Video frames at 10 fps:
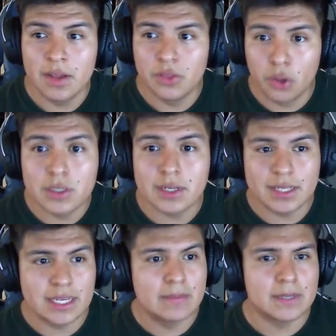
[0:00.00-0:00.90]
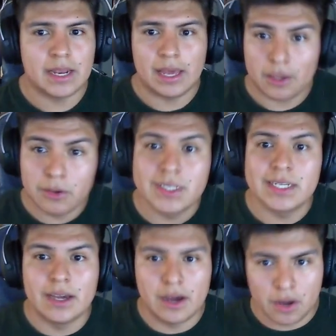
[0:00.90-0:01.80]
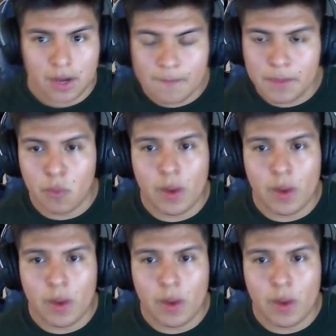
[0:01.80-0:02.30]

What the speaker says: the teams that like you'll see a